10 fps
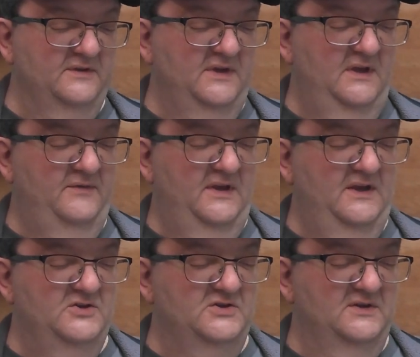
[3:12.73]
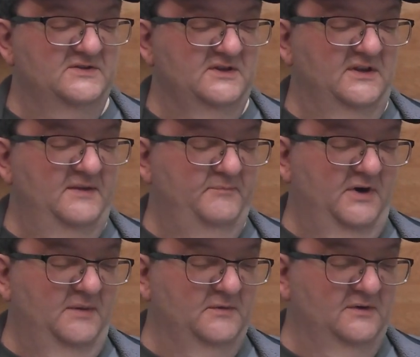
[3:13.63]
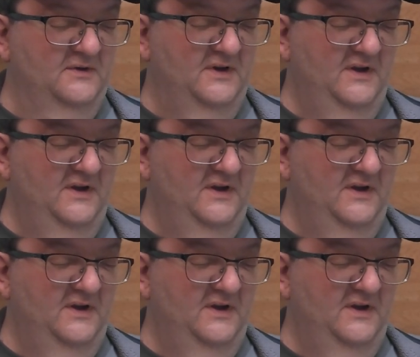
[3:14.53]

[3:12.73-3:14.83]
aviation as a light bomber.